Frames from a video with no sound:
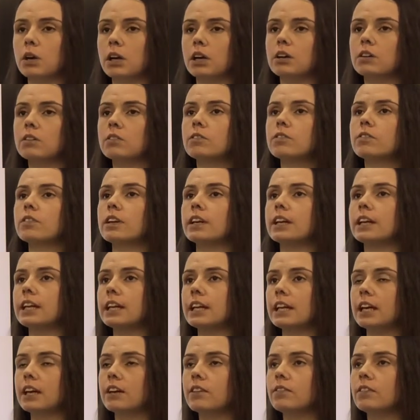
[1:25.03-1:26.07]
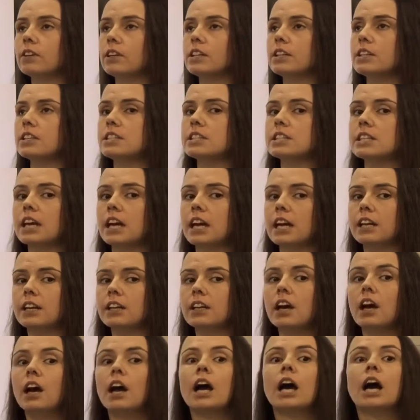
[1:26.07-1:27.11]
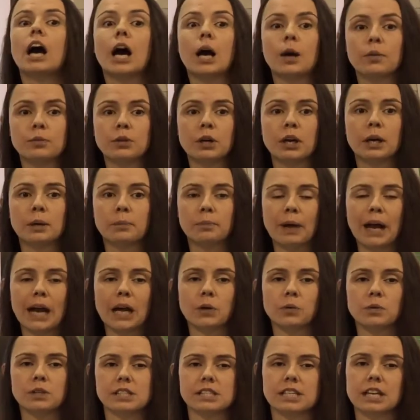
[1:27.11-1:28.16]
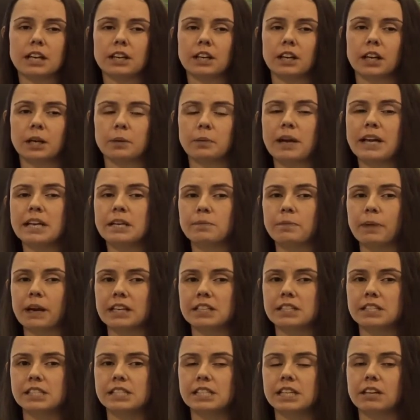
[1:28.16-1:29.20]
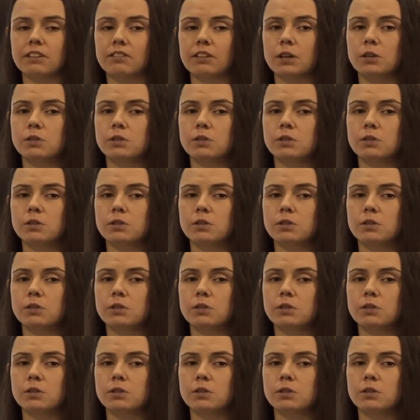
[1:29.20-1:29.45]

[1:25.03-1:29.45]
12, 11, 10. I'm going backwards, aren't I? I'm heading back to 0.